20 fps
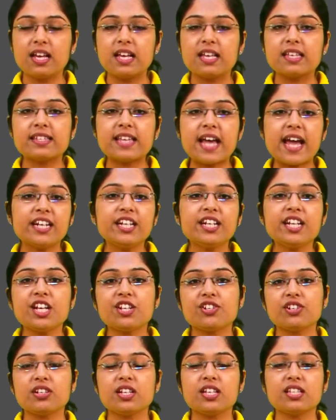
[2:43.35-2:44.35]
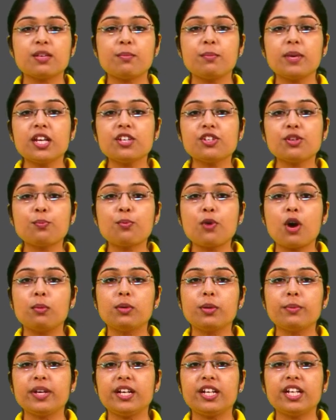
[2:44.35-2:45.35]
Sanitation is a major
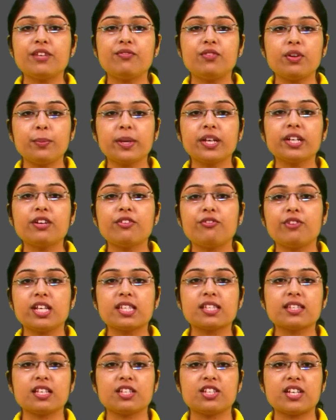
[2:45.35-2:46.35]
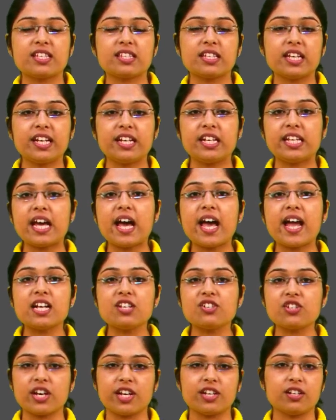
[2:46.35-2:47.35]
problem in developing countries such as India
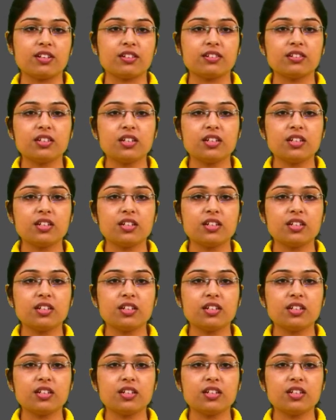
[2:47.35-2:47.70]
and China.